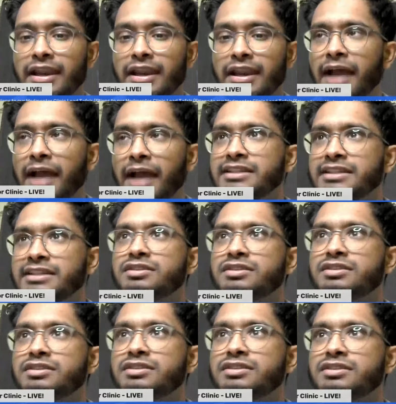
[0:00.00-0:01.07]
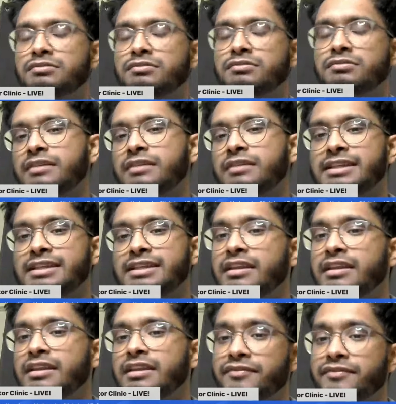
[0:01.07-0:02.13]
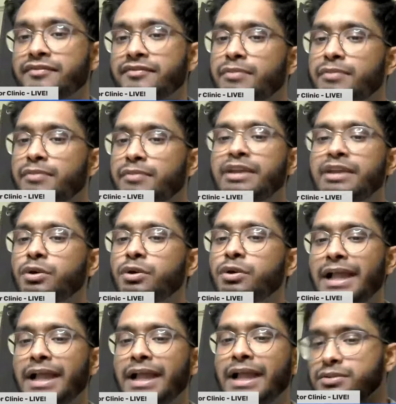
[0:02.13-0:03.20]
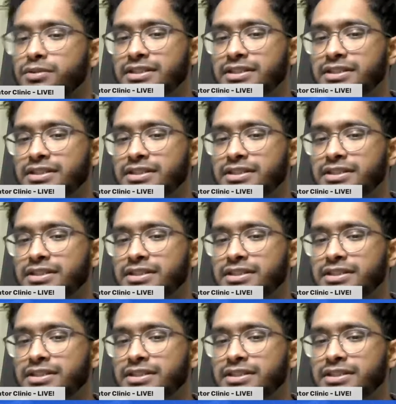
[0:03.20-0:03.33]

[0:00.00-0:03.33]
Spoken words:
I needed to like see the nerves of the brachial plexus,